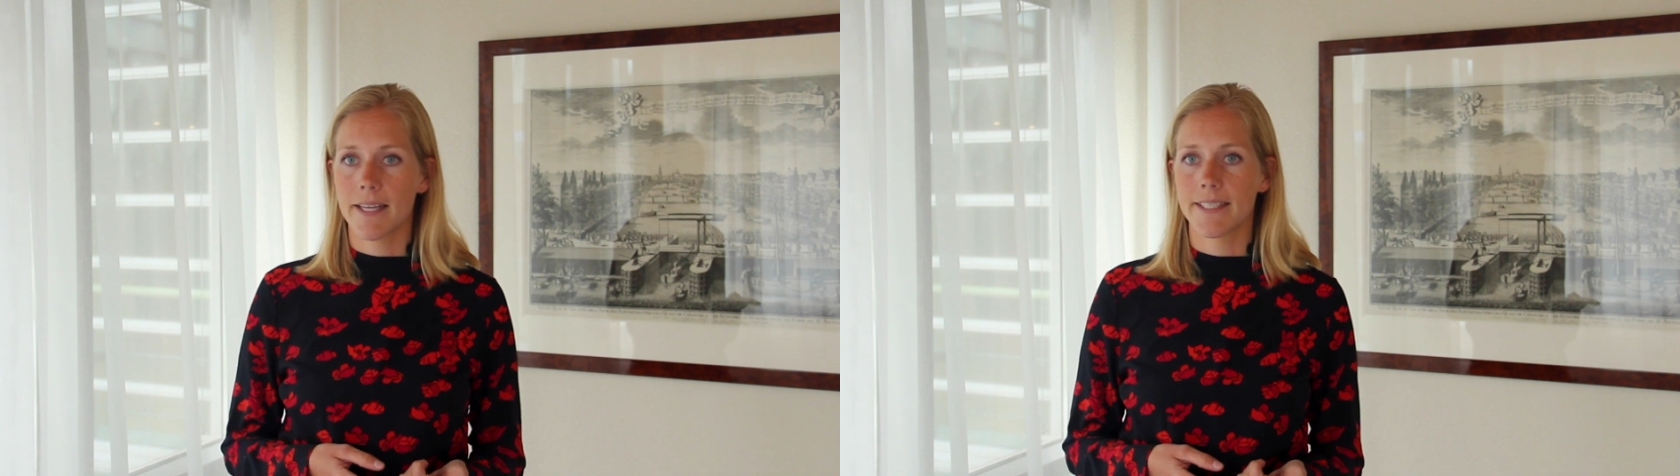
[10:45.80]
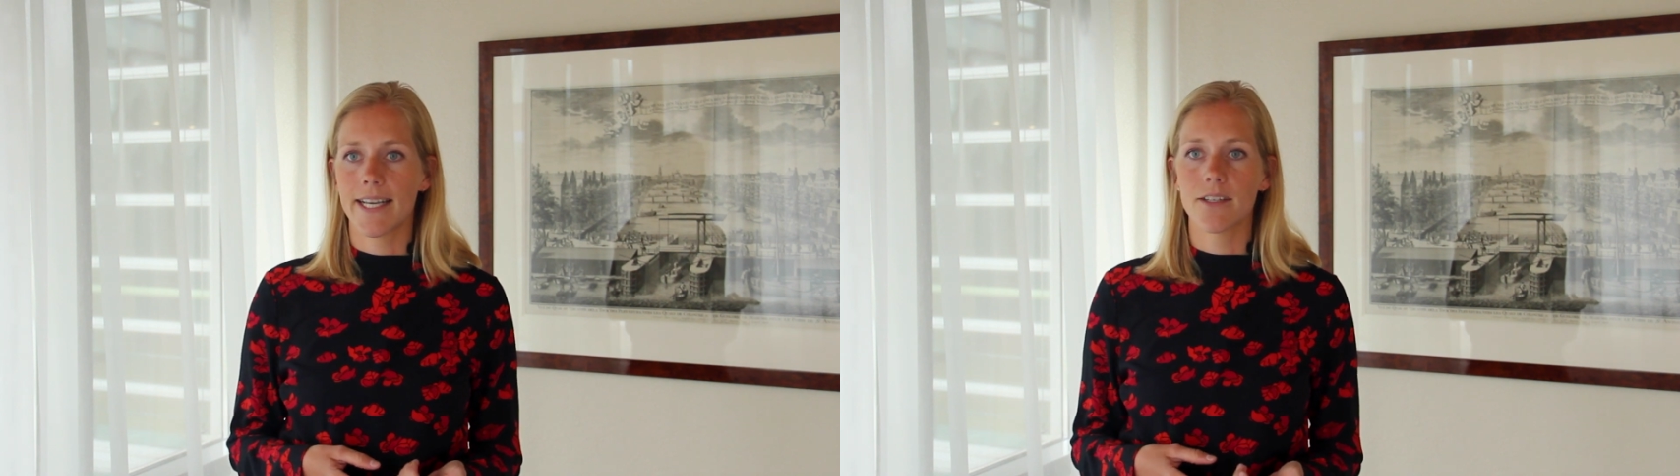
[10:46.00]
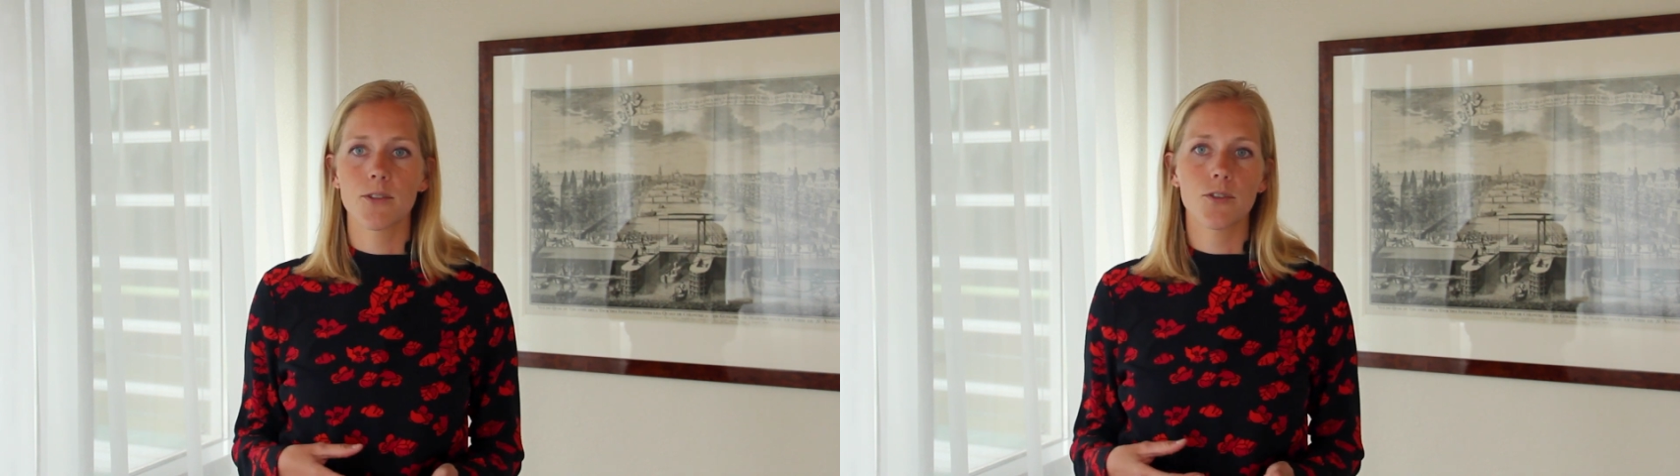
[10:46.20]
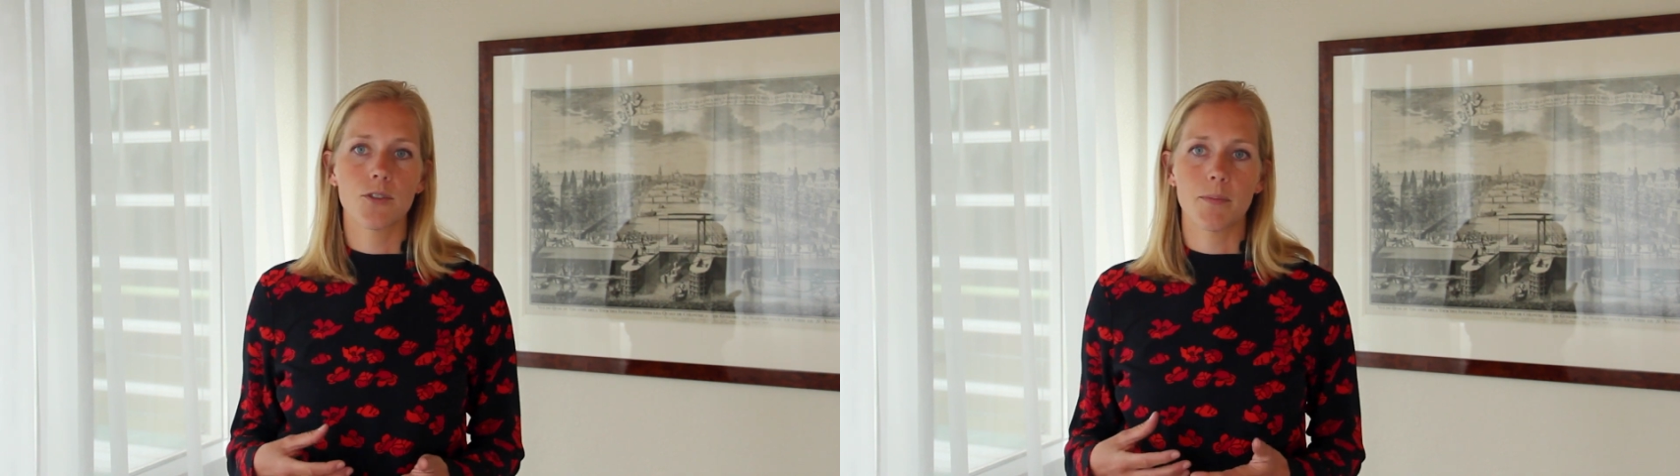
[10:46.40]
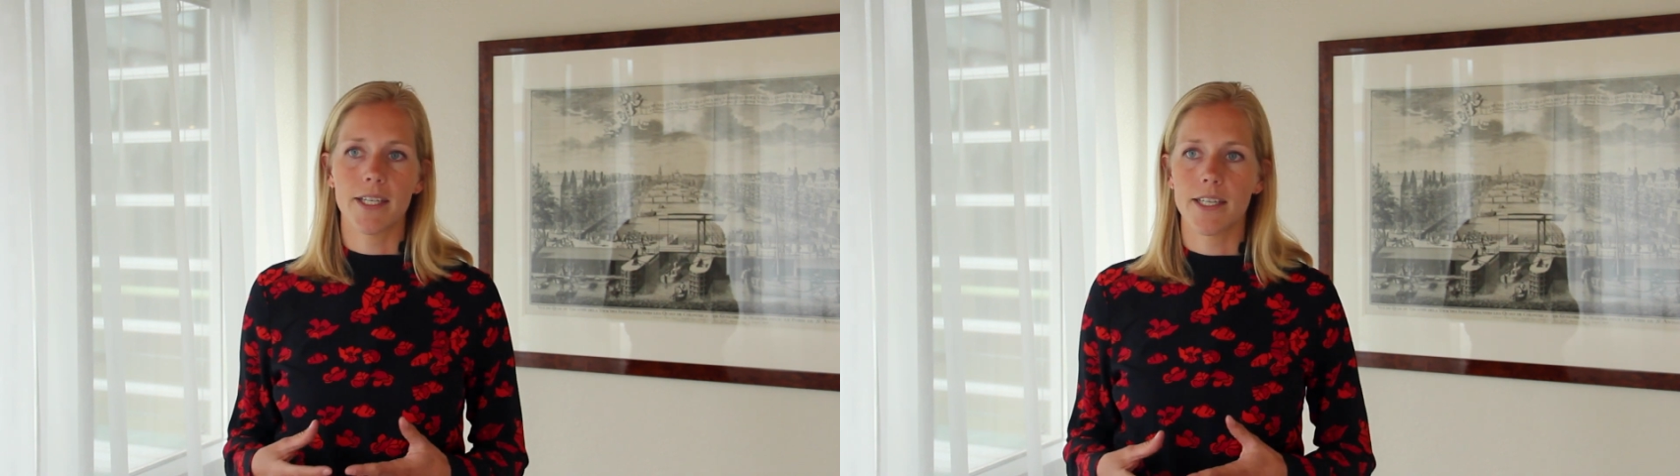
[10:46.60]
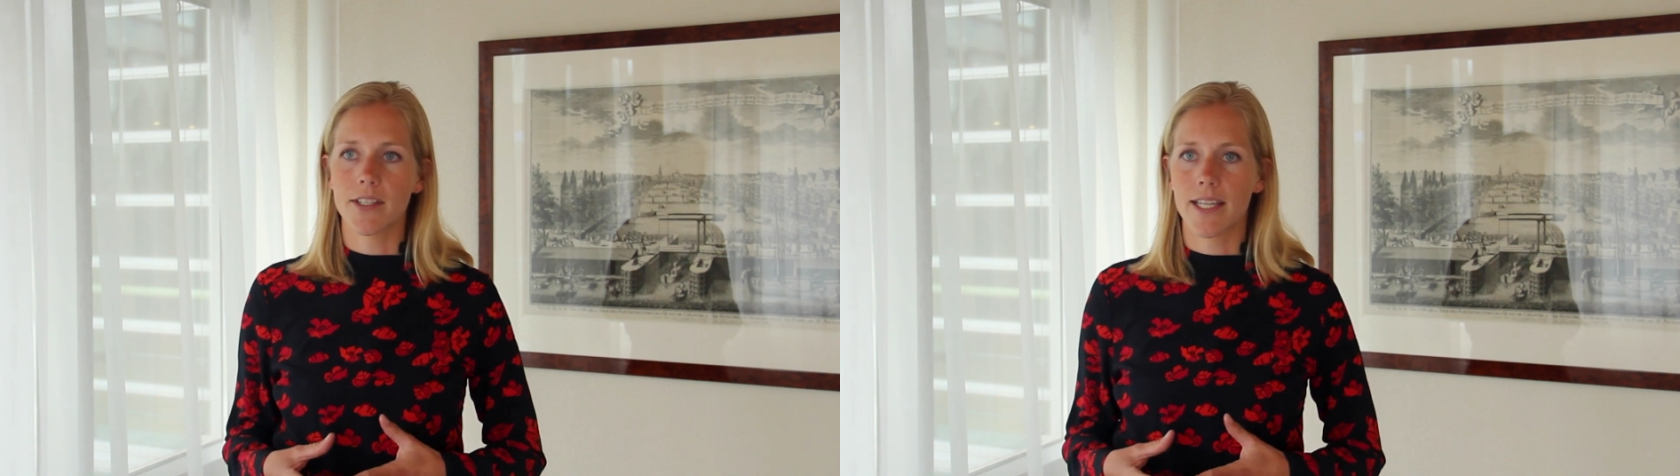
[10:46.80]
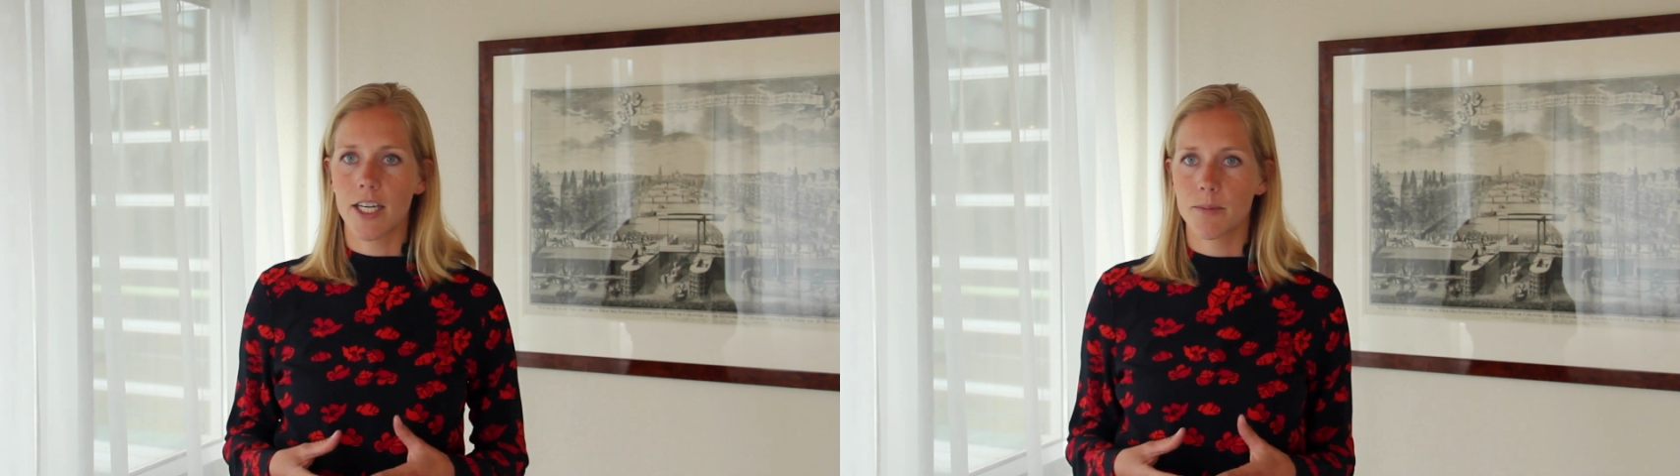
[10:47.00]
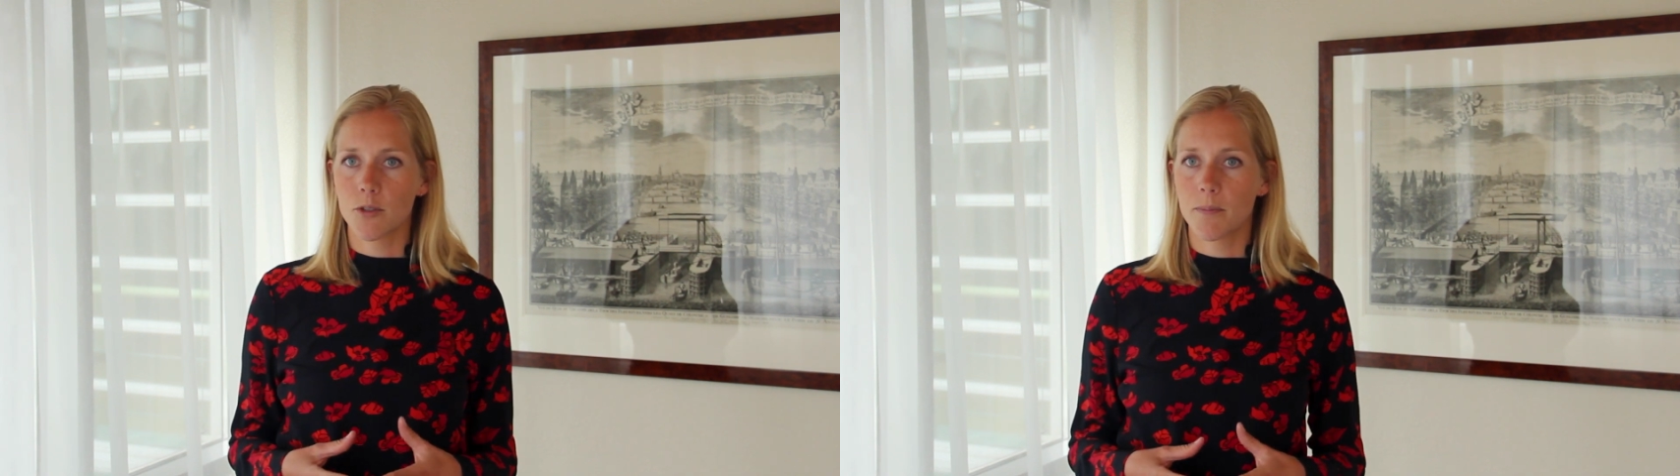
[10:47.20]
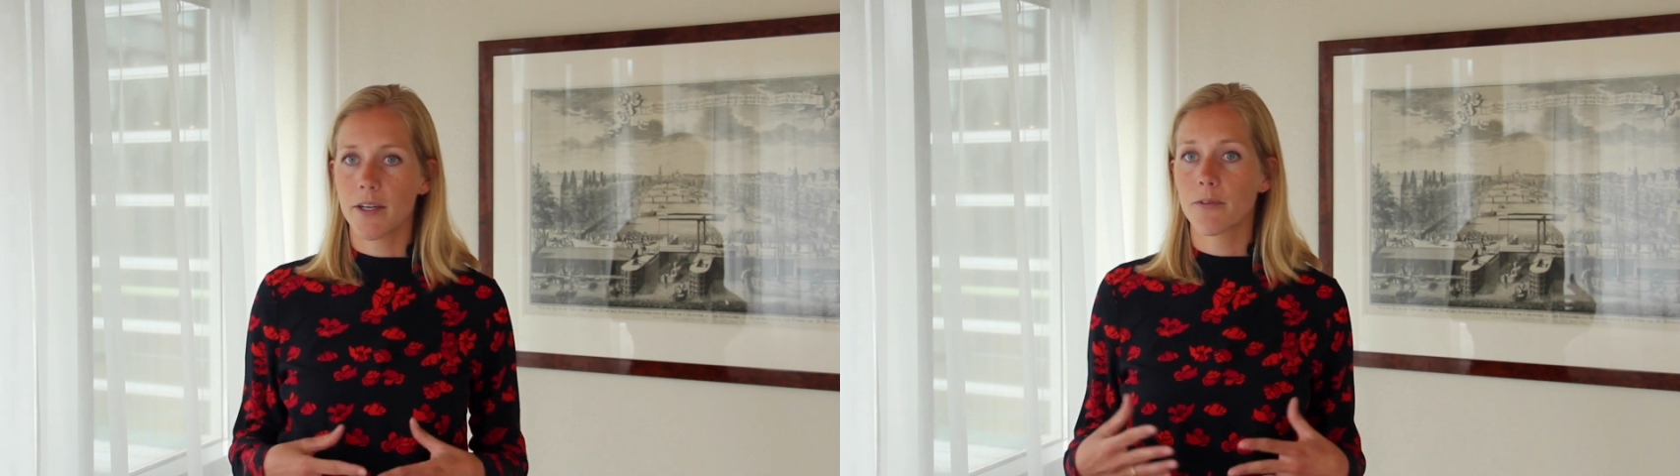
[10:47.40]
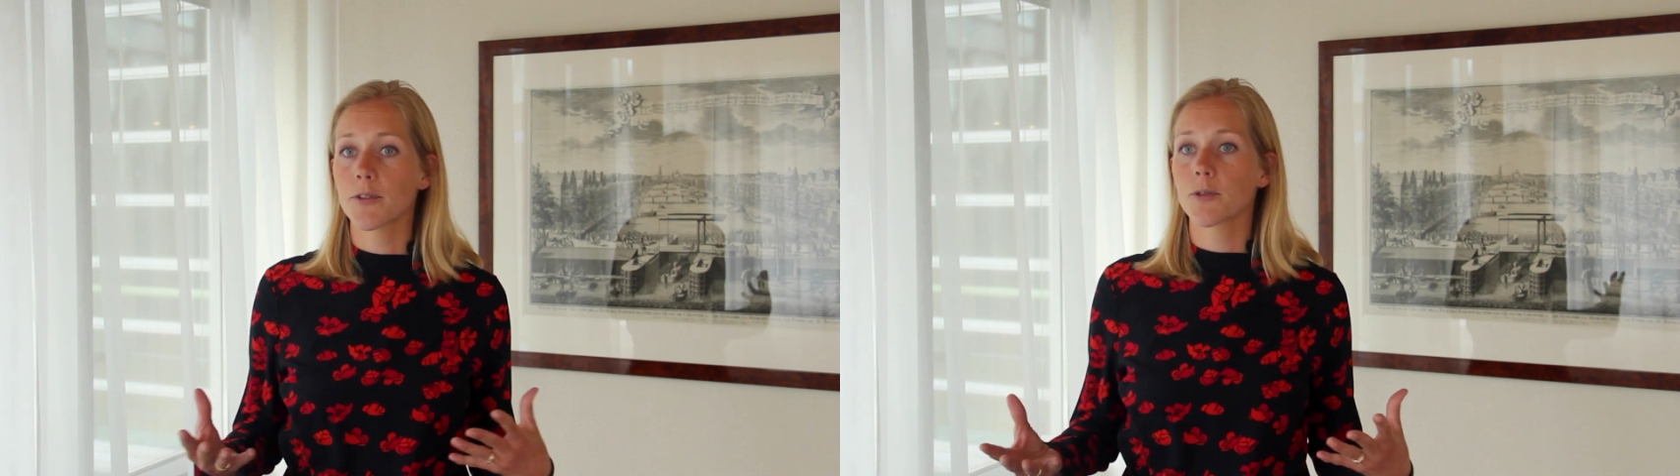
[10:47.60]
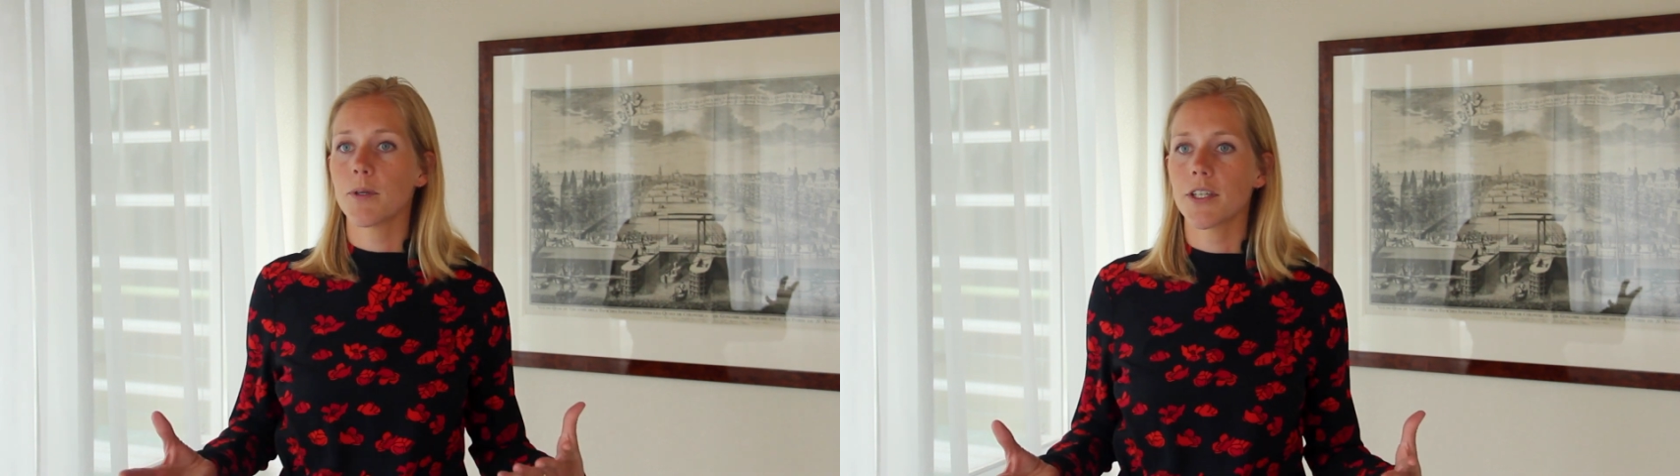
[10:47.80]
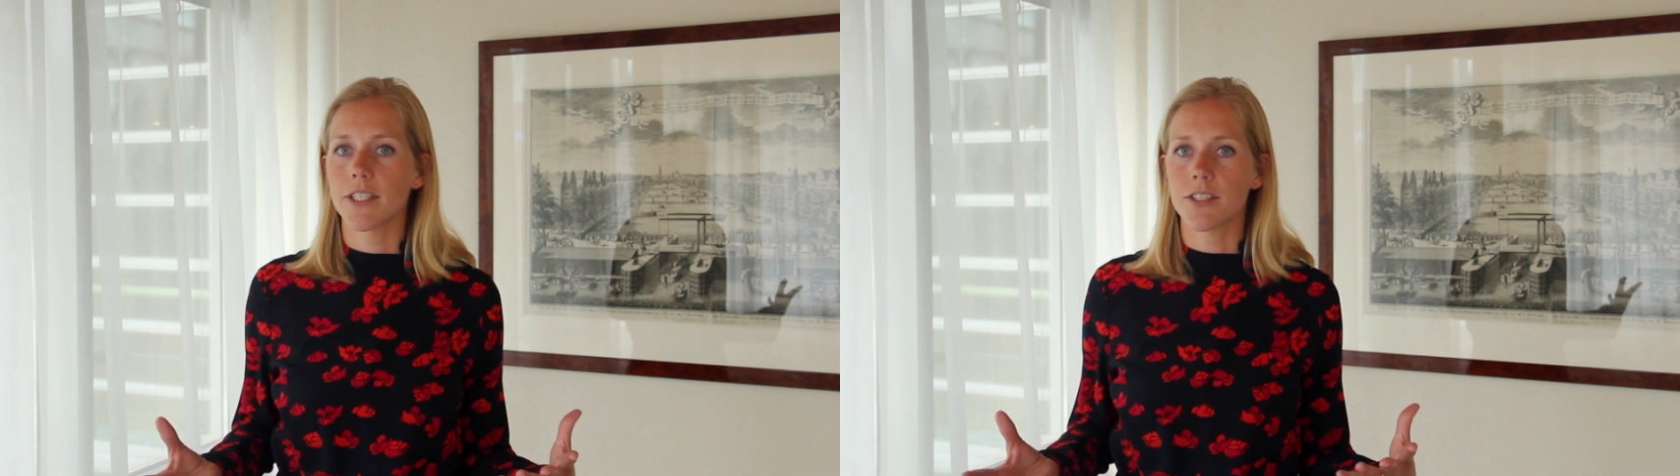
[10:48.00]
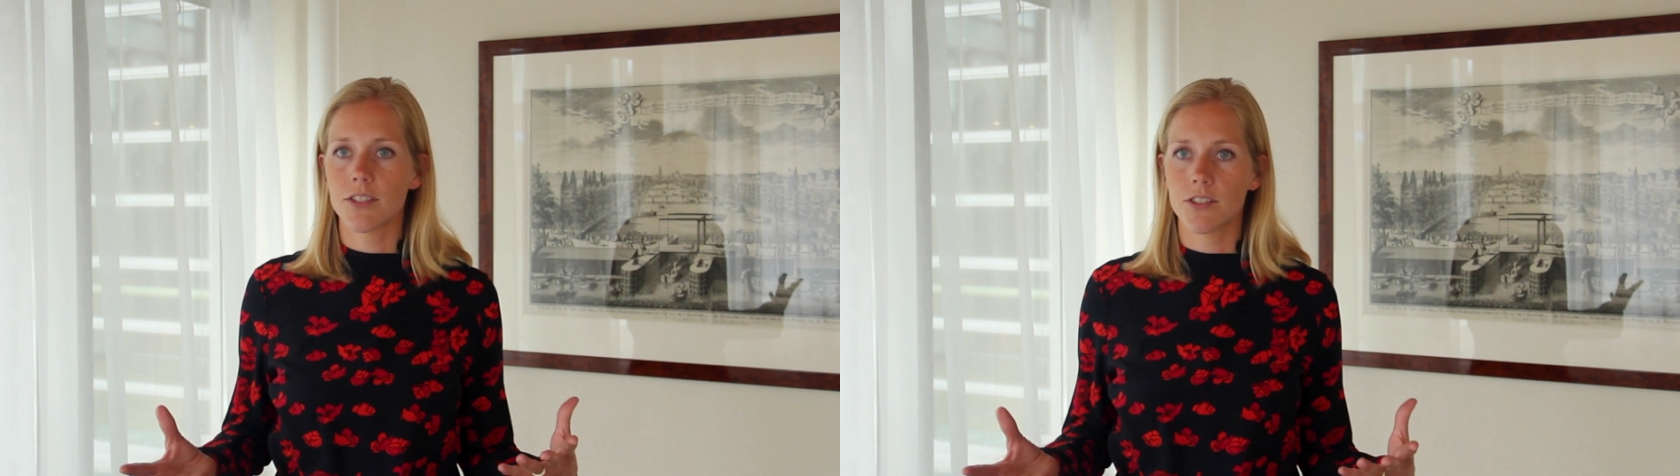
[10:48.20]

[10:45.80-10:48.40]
They can also be held liable by third parties,